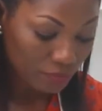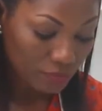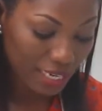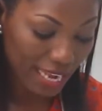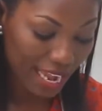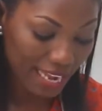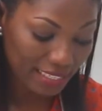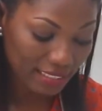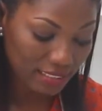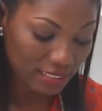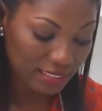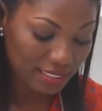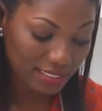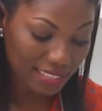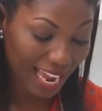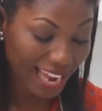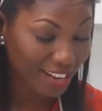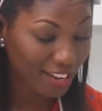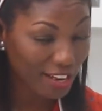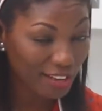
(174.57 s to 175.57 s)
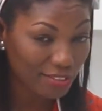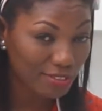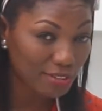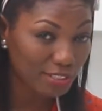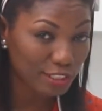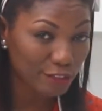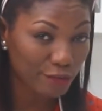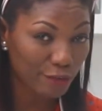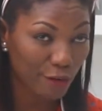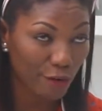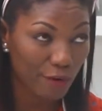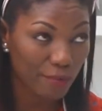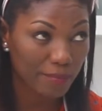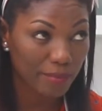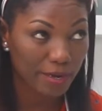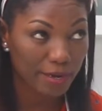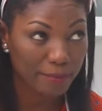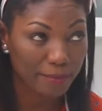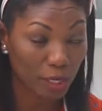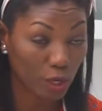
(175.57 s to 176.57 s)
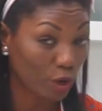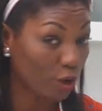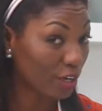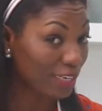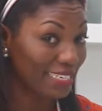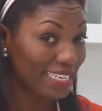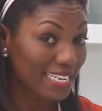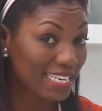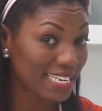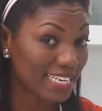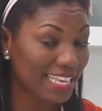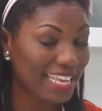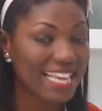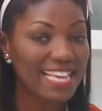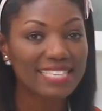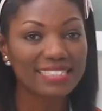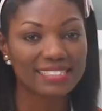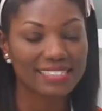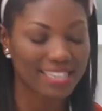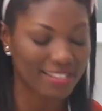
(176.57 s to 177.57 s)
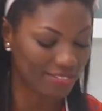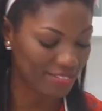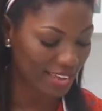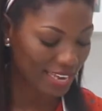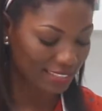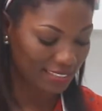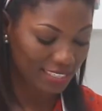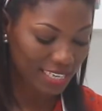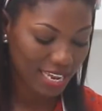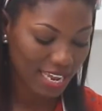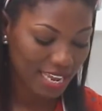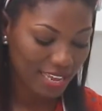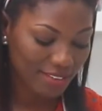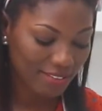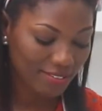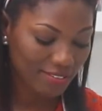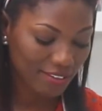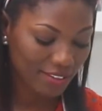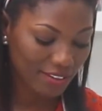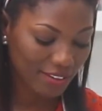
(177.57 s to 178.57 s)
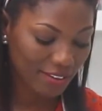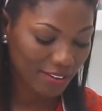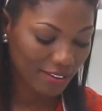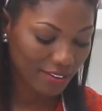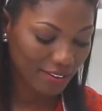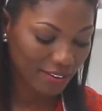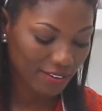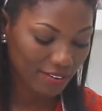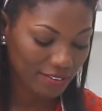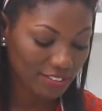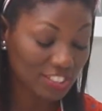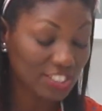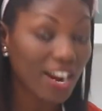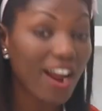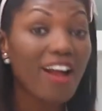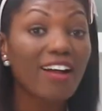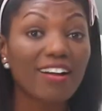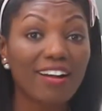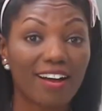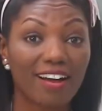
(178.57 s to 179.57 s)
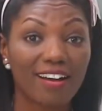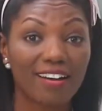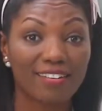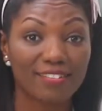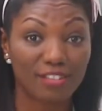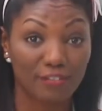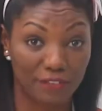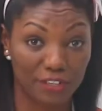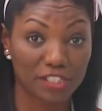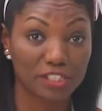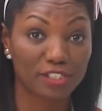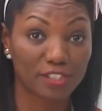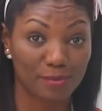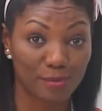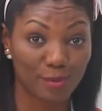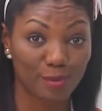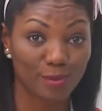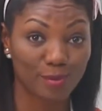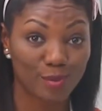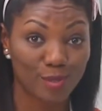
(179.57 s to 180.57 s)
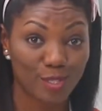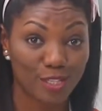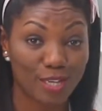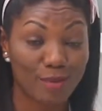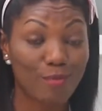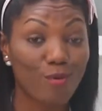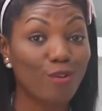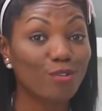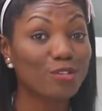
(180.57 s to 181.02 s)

And I learned this from a colleague. He said that the darker the vegetable, the more